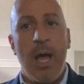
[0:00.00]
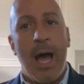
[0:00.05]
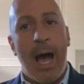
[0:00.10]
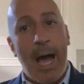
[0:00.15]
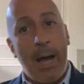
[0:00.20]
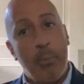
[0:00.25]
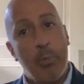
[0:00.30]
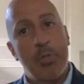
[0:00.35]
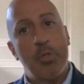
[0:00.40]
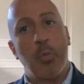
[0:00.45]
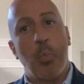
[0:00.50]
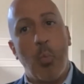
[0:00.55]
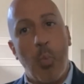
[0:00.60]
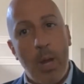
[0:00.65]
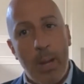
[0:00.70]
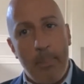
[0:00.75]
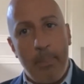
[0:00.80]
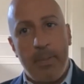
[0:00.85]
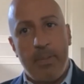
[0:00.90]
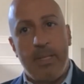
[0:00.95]
I was
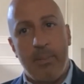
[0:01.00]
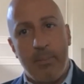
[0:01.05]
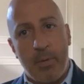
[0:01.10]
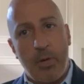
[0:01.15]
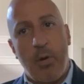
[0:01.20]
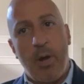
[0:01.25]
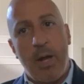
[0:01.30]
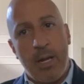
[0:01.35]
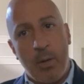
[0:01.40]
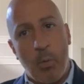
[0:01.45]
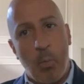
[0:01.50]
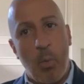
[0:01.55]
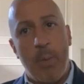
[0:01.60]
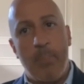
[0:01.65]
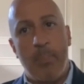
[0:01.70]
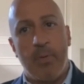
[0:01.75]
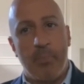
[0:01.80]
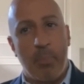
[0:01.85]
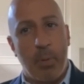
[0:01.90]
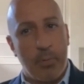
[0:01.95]
Democratic
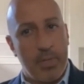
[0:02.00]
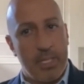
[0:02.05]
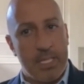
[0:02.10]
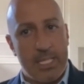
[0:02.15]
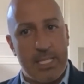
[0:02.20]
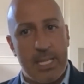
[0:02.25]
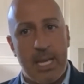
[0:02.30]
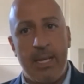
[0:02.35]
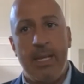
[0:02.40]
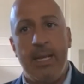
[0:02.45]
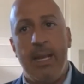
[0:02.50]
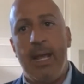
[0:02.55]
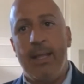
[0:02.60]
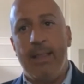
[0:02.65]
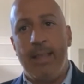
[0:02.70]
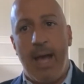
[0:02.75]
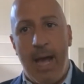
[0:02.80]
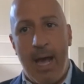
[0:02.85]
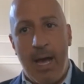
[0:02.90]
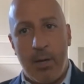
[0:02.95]
whip of both the Senate and
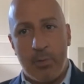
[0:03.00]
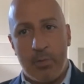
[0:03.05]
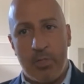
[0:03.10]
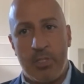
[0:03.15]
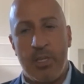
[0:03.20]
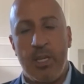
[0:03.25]
the House.